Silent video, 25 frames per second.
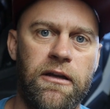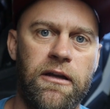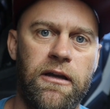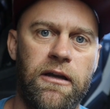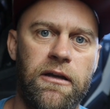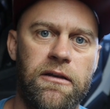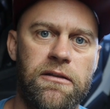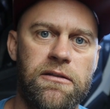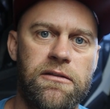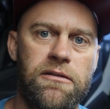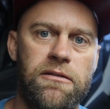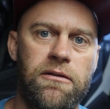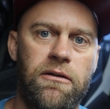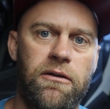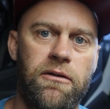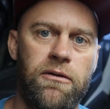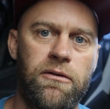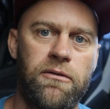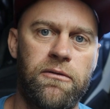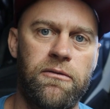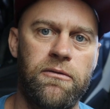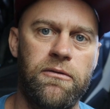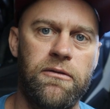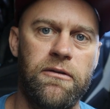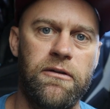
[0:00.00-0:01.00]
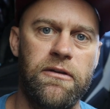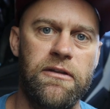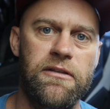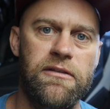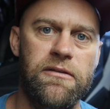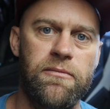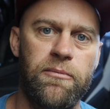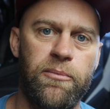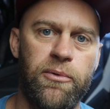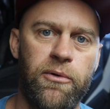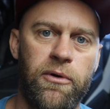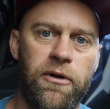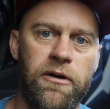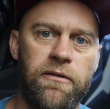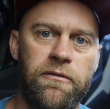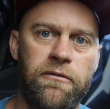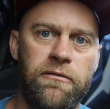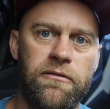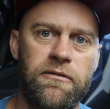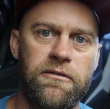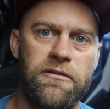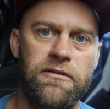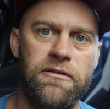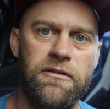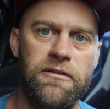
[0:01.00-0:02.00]
And so it's
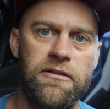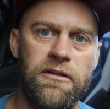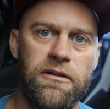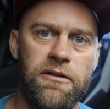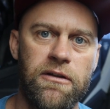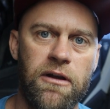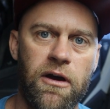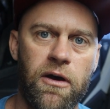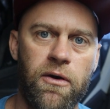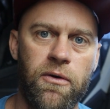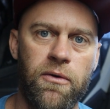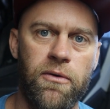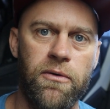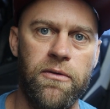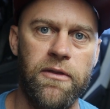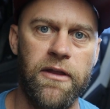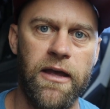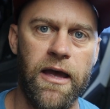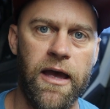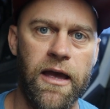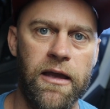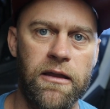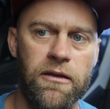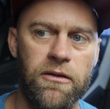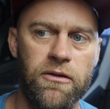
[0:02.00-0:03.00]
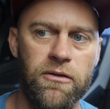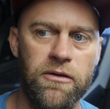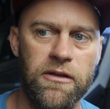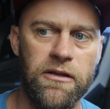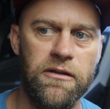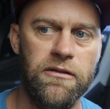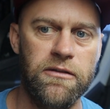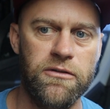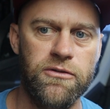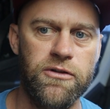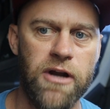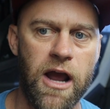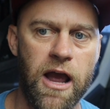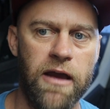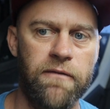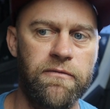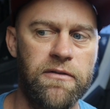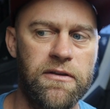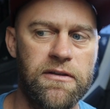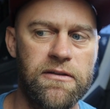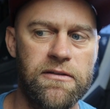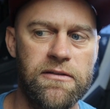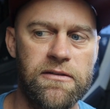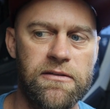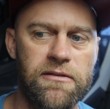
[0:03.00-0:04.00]
important to know that you need to drive
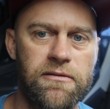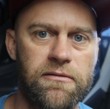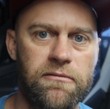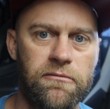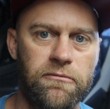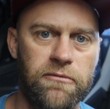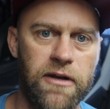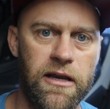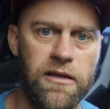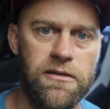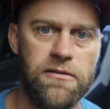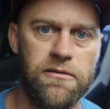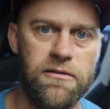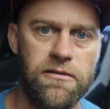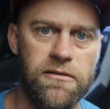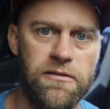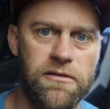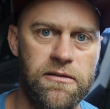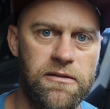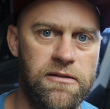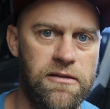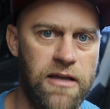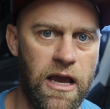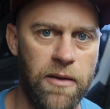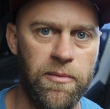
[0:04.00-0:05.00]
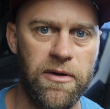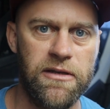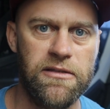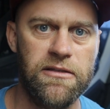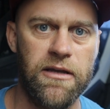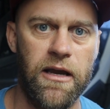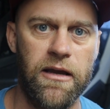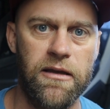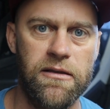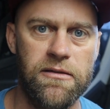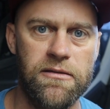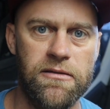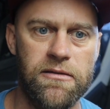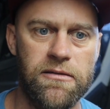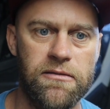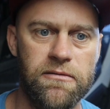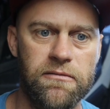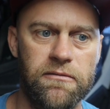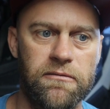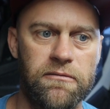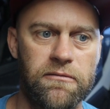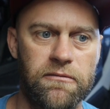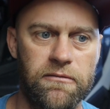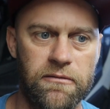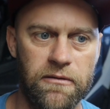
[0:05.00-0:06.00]
these razors, these side-by-sides,
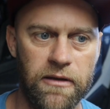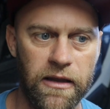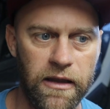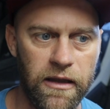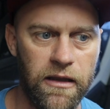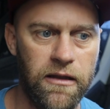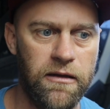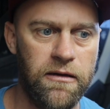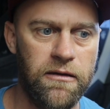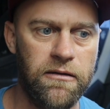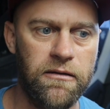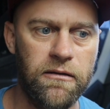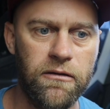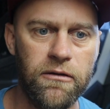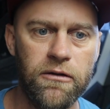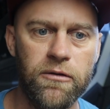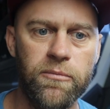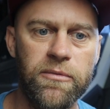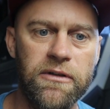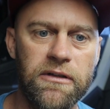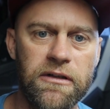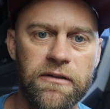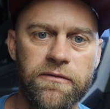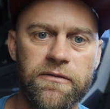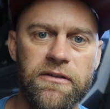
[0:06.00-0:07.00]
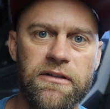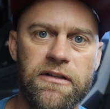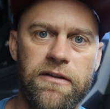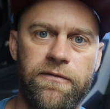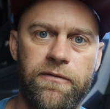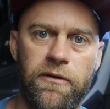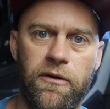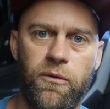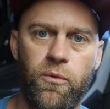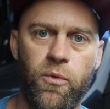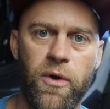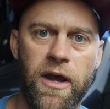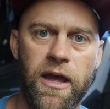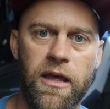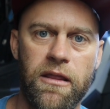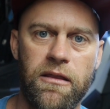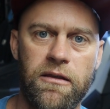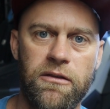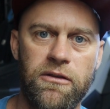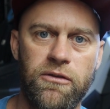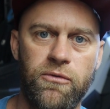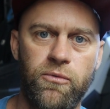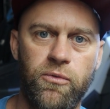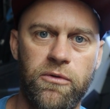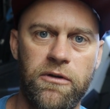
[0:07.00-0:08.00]
in a little bit of a different way
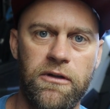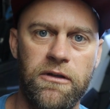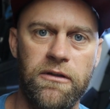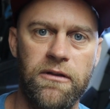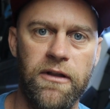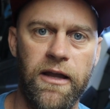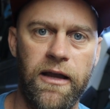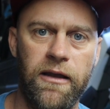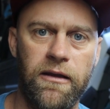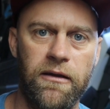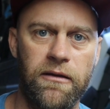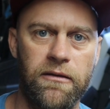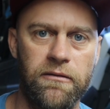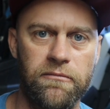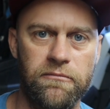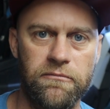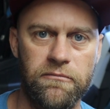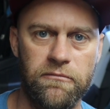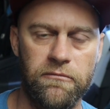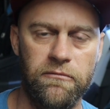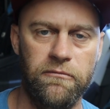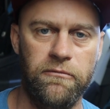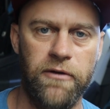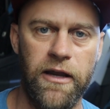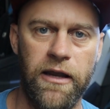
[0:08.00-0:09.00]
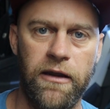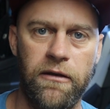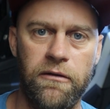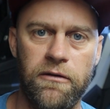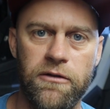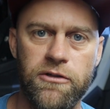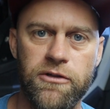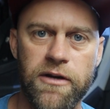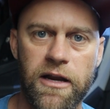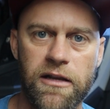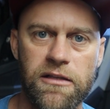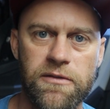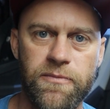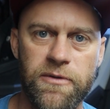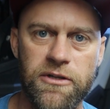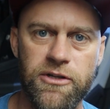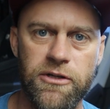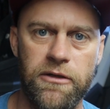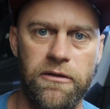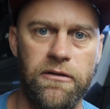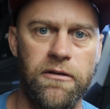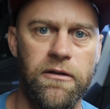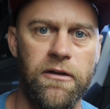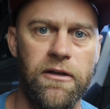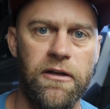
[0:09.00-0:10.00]
than you would like a regular
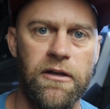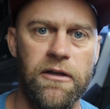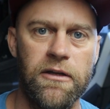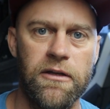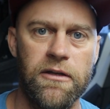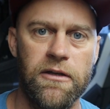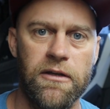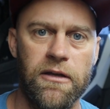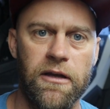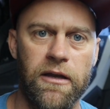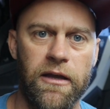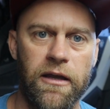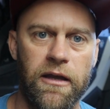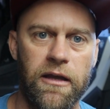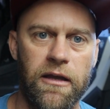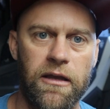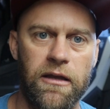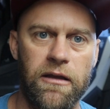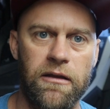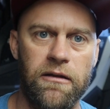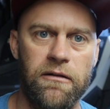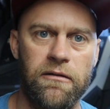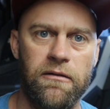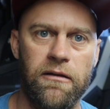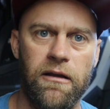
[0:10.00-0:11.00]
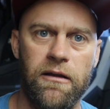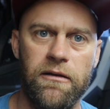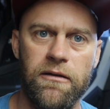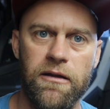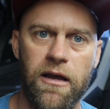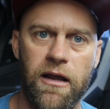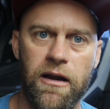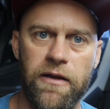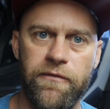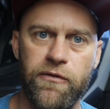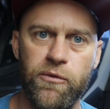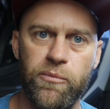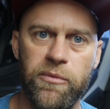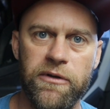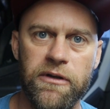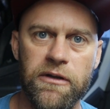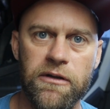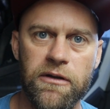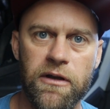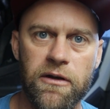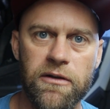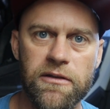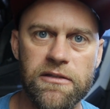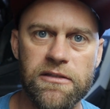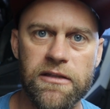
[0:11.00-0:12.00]
transmission. And not everybody
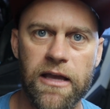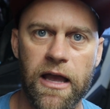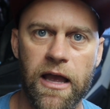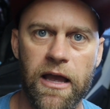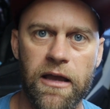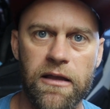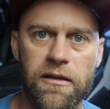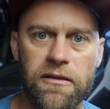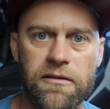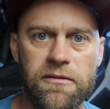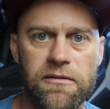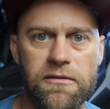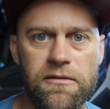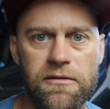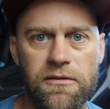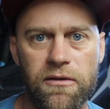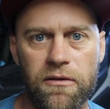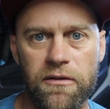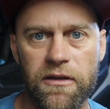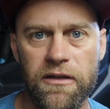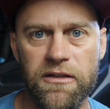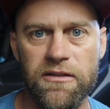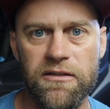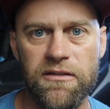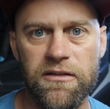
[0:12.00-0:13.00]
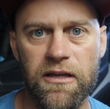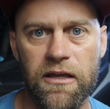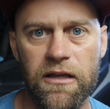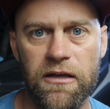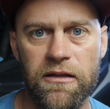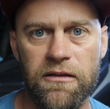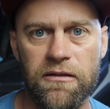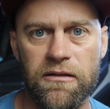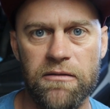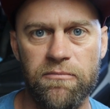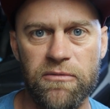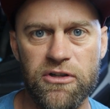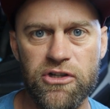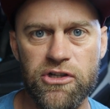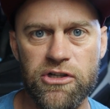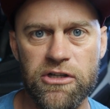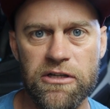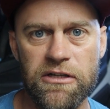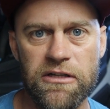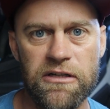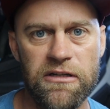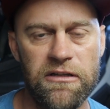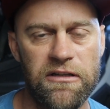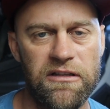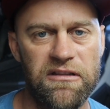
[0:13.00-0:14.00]
knows that, and so they just get in the
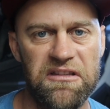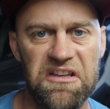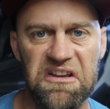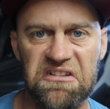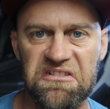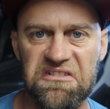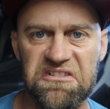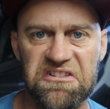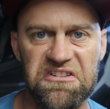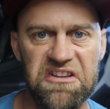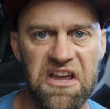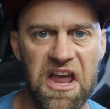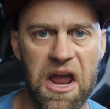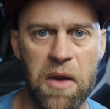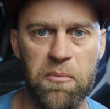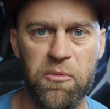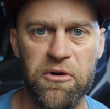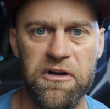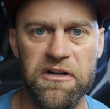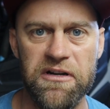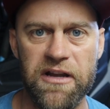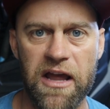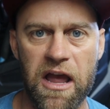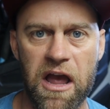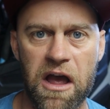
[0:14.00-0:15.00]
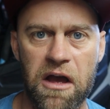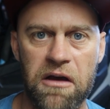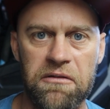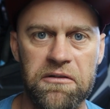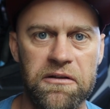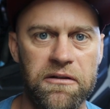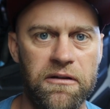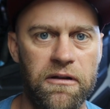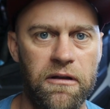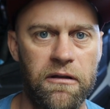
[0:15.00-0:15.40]
machine and they're just hammering down, you